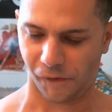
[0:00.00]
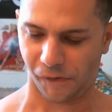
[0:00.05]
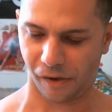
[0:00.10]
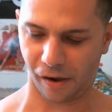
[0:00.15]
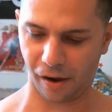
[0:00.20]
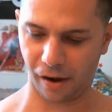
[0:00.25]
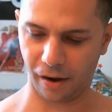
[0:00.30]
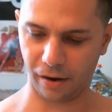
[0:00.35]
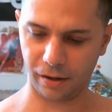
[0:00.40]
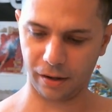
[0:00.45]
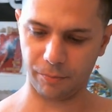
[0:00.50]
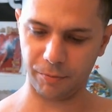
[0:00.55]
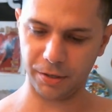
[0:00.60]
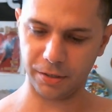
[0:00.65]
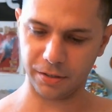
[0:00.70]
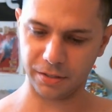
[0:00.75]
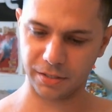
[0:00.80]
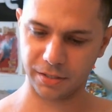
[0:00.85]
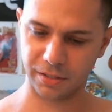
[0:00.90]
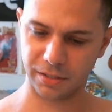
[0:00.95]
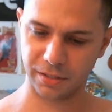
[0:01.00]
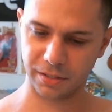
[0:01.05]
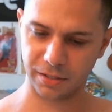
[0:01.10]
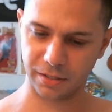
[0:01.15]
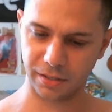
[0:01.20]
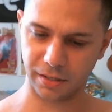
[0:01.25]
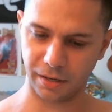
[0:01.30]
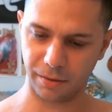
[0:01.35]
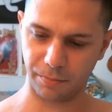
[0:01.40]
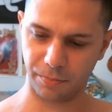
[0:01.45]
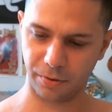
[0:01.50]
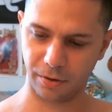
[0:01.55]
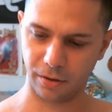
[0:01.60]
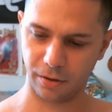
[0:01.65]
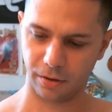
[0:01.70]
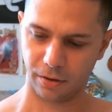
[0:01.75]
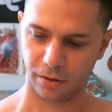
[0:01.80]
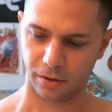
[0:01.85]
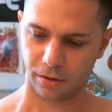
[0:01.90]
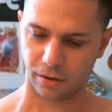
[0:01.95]
Uh, let me just skip
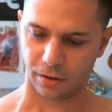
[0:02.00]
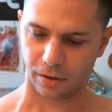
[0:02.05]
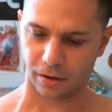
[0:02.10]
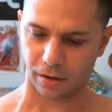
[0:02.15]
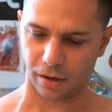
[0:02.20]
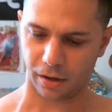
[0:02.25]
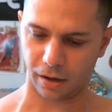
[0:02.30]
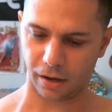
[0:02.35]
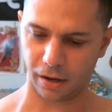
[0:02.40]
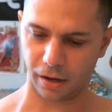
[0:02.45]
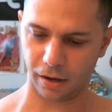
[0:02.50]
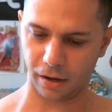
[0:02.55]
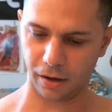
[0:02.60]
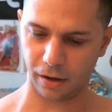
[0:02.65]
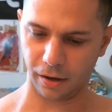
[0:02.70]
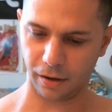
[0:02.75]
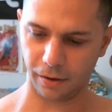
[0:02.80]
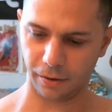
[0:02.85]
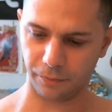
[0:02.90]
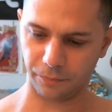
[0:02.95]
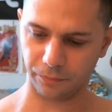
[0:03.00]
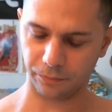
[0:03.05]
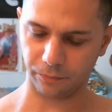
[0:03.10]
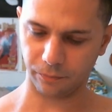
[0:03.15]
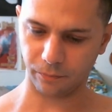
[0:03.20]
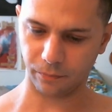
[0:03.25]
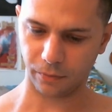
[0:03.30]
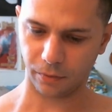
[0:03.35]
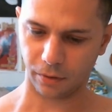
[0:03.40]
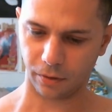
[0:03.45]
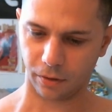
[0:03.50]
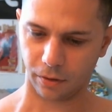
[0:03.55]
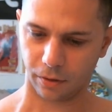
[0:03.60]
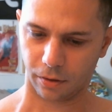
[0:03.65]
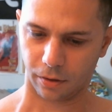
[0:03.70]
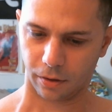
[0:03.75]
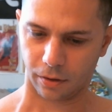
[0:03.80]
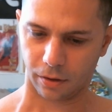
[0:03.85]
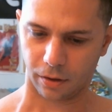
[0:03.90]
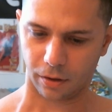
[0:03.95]
uh,
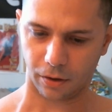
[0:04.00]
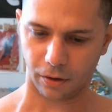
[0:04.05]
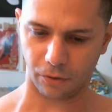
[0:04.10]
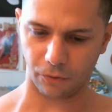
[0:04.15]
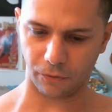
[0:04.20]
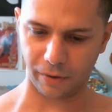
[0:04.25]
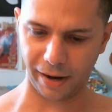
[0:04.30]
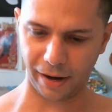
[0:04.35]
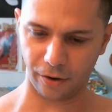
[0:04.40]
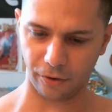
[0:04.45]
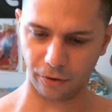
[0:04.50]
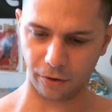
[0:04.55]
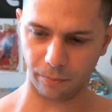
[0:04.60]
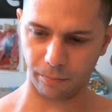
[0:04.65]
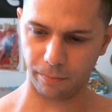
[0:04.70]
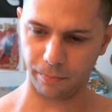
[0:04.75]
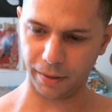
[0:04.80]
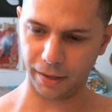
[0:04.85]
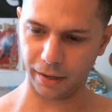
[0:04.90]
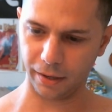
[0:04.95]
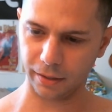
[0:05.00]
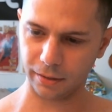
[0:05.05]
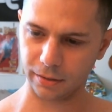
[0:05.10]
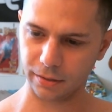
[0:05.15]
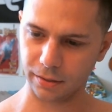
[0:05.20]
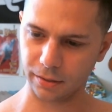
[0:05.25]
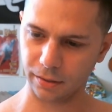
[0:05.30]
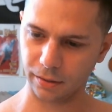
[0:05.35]
around a bit.